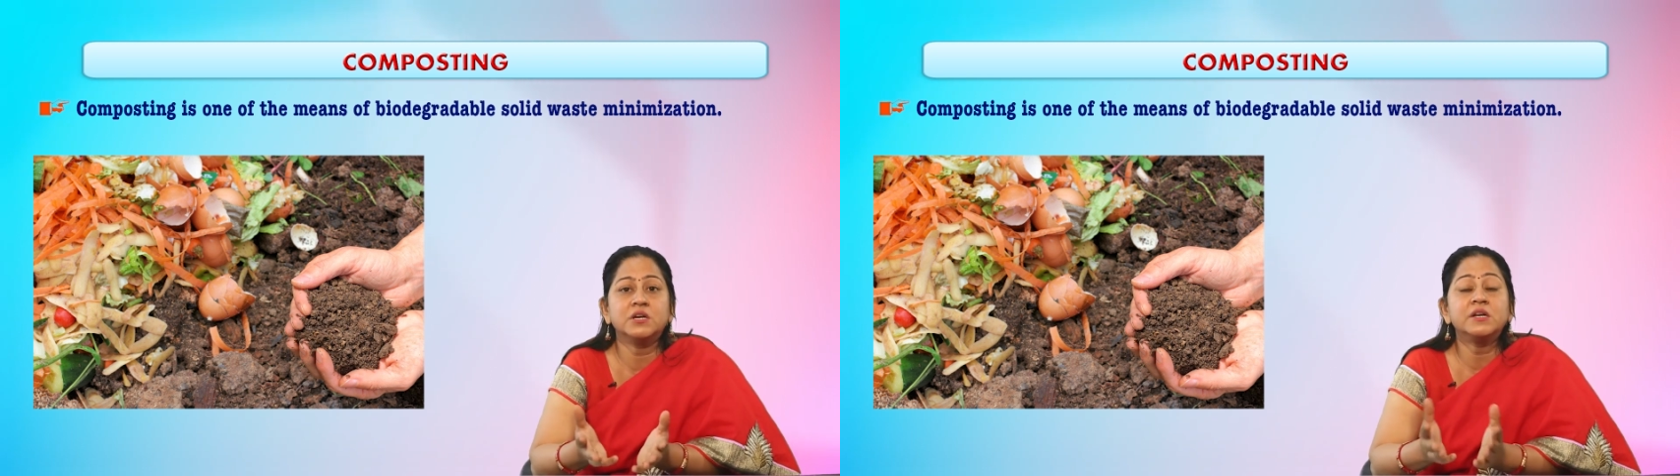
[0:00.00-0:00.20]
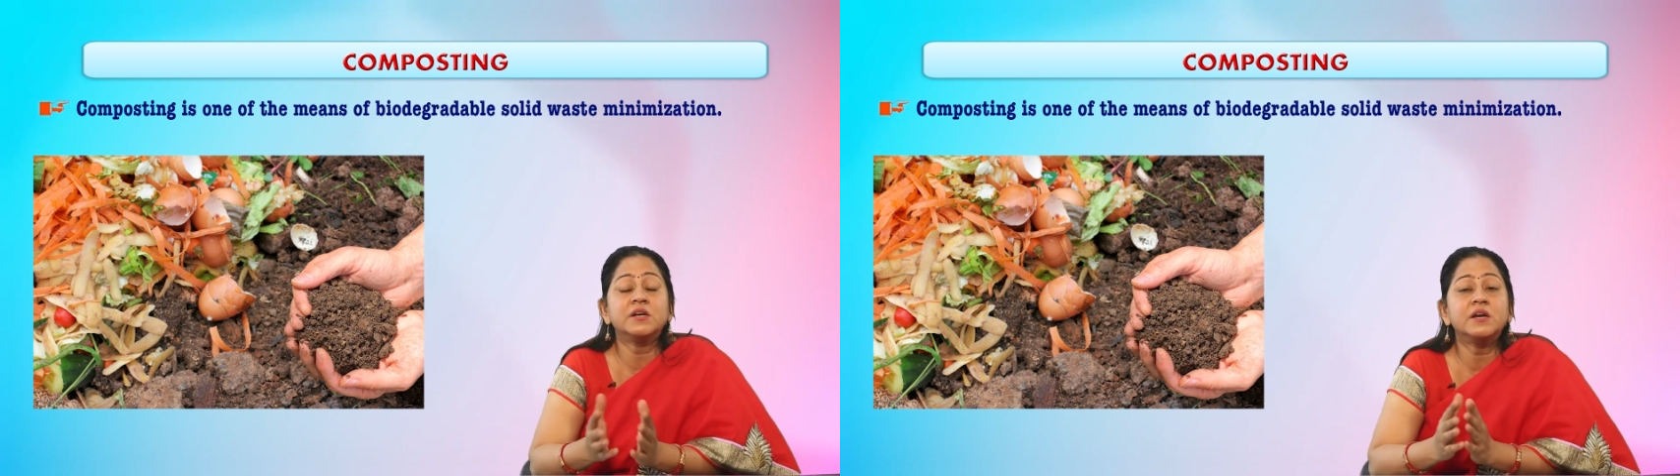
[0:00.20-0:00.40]

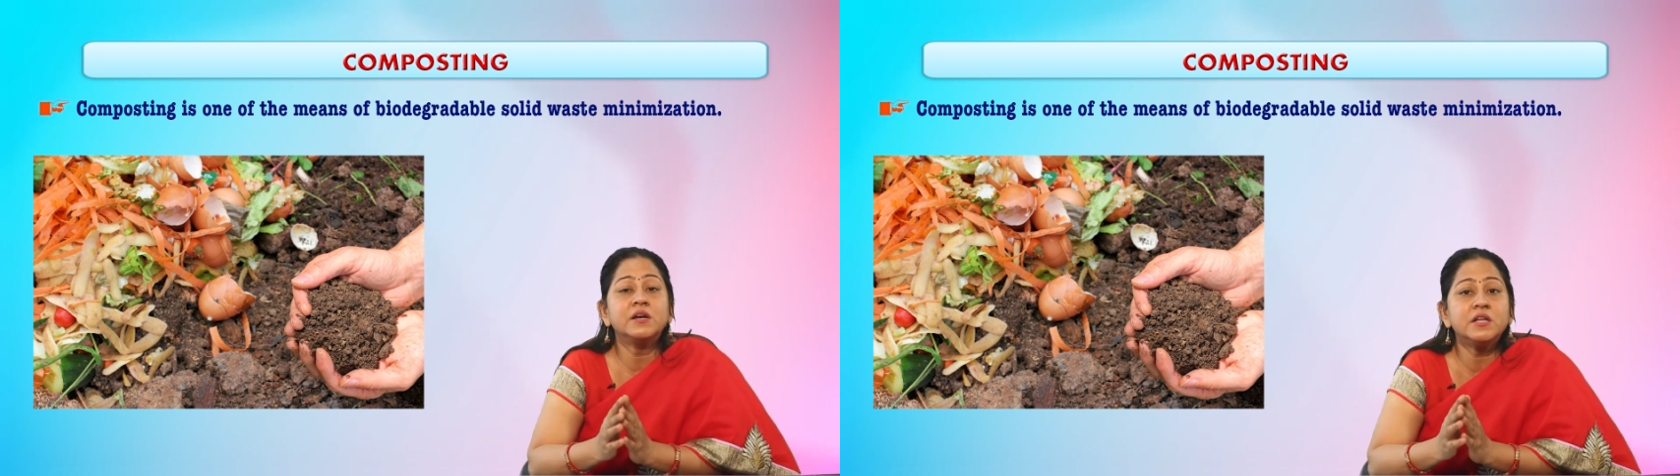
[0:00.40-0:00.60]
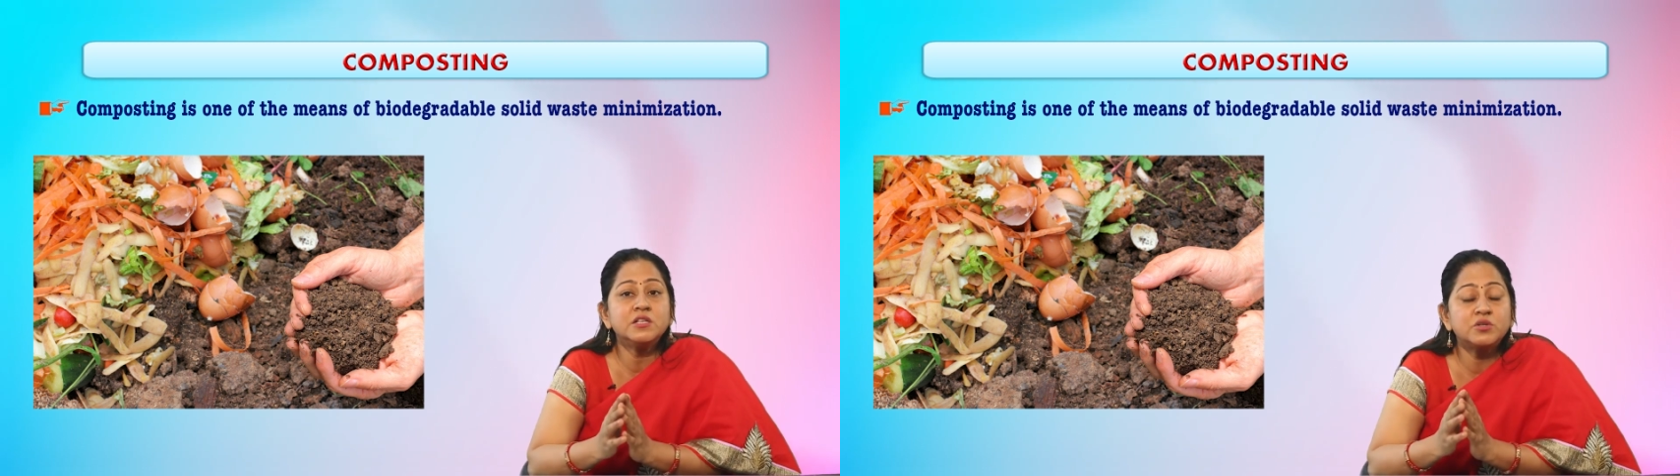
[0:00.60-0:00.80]
it
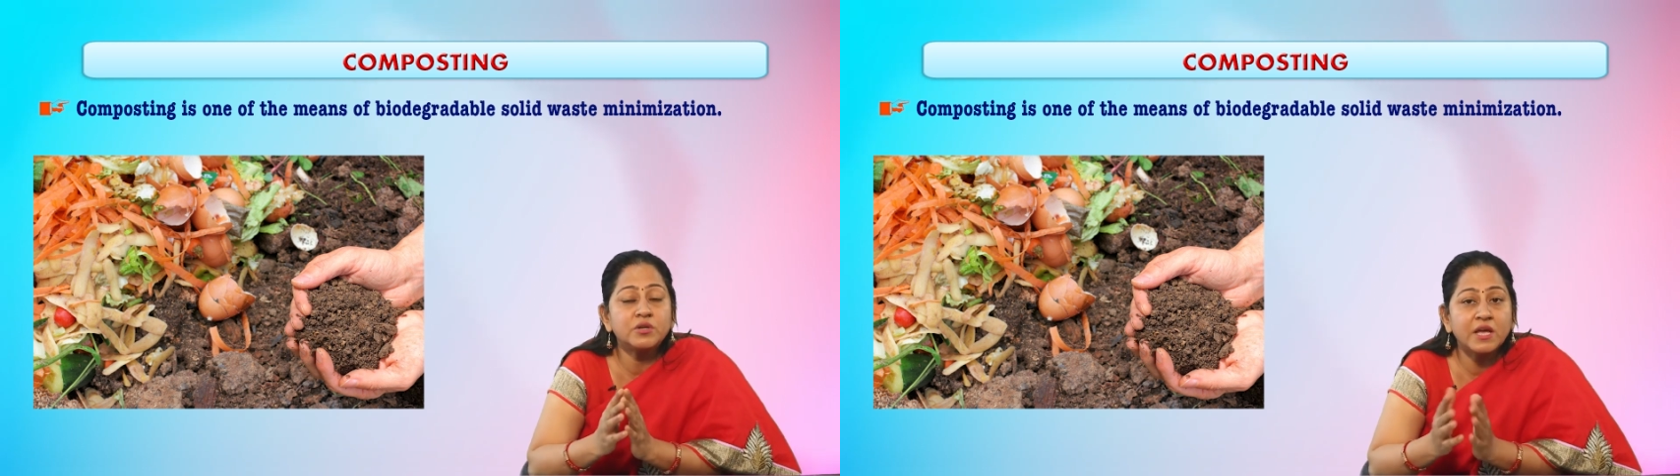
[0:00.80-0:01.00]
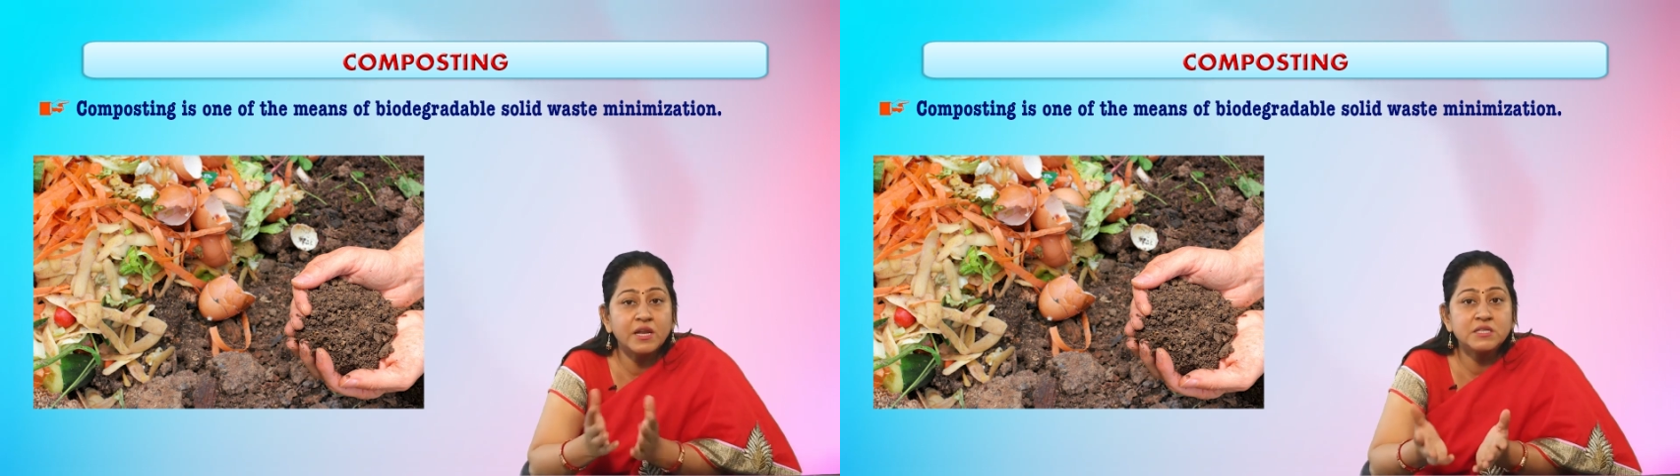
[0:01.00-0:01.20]
contains
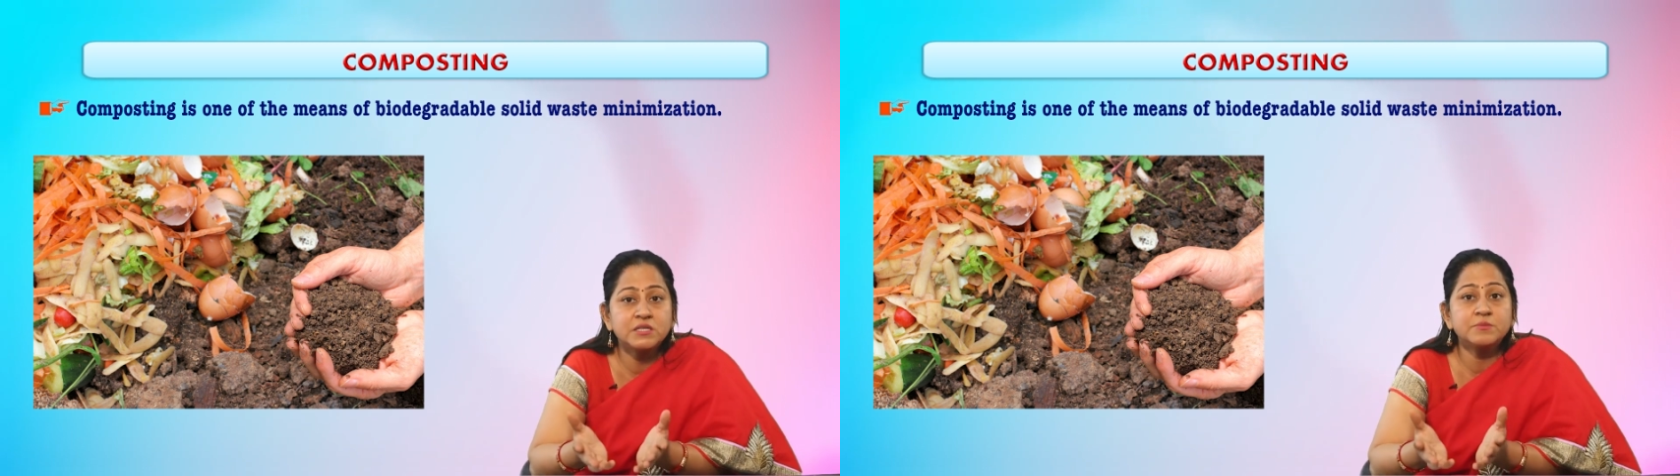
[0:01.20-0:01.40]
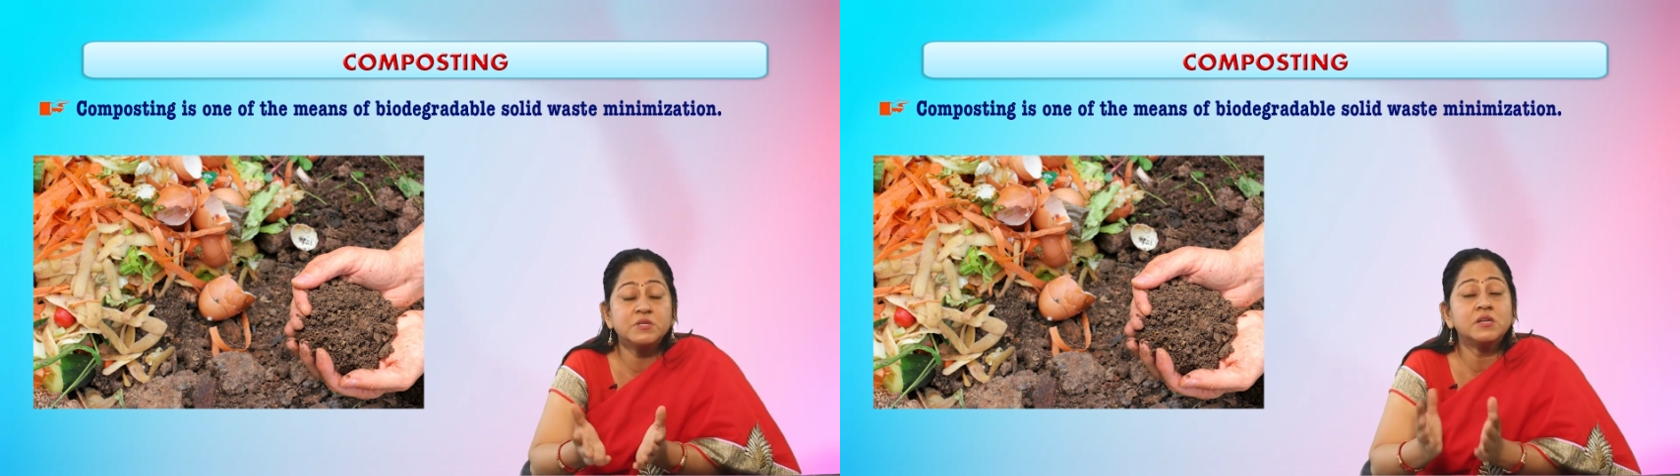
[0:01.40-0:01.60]
organisms,